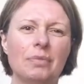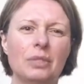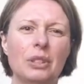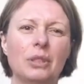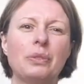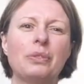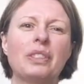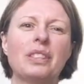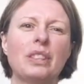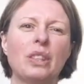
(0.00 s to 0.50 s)

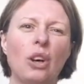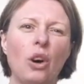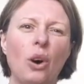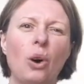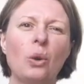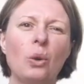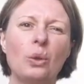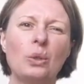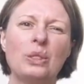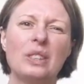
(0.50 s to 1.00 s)
you feel
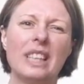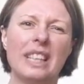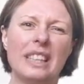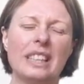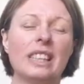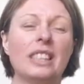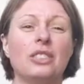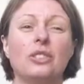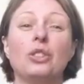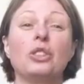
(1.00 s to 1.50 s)

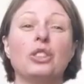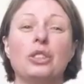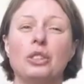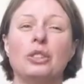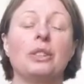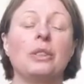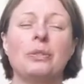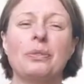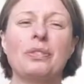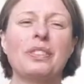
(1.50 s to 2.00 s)
older, and
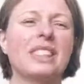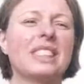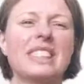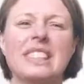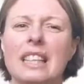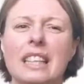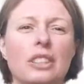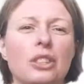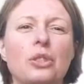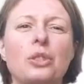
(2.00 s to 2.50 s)
it
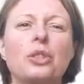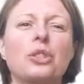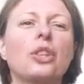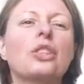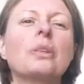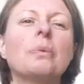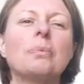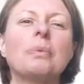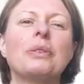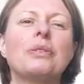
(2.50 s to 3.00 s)
feels like you
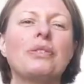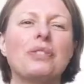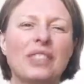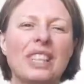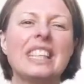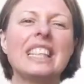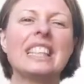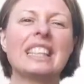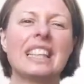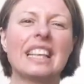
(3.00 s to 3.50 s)
shouldn't be
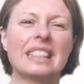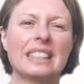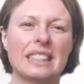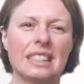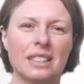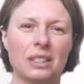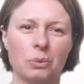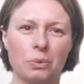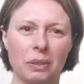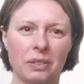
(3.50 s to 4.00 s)
feeling like
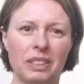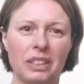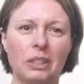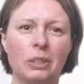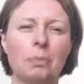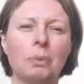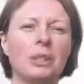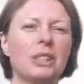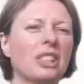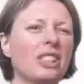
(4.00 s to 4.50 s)
this within
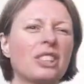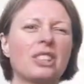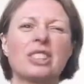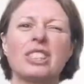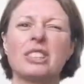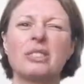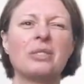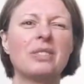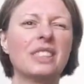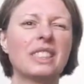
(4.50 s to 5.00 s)
the body because
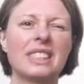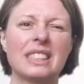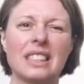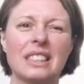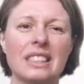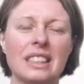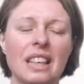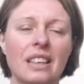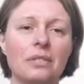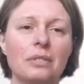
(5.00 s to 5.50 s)
it feels
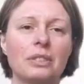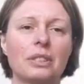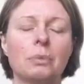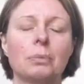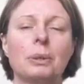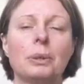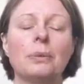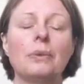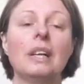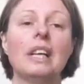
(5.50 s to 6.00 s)

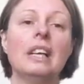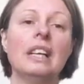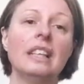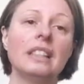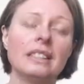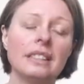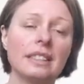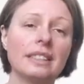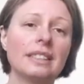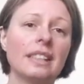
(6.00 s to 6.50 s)
uncomfortable.
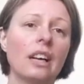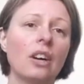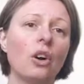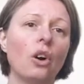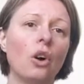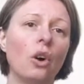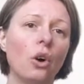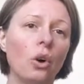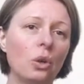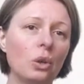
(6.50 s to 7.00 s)
These are
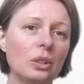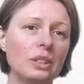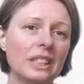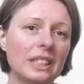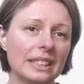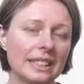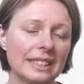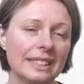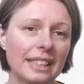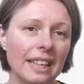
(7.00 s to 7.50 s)
all
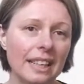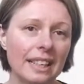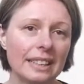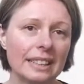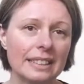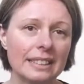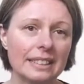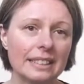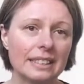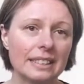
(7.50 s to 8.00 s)
the
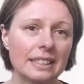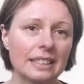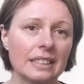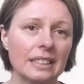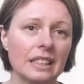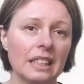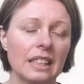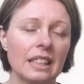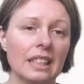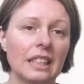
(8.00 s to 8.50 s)
signs
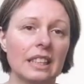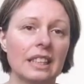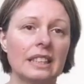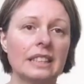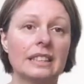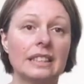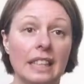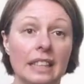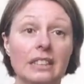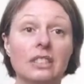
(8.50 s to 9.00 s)

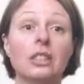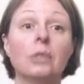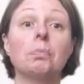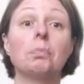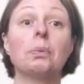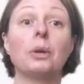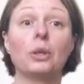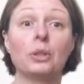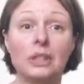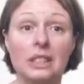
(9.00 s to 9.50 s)
that the
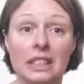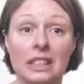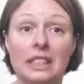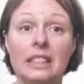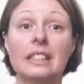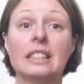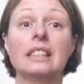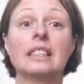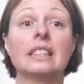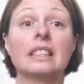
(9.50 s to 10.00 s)

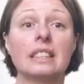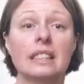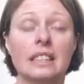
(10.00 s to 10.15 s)
body,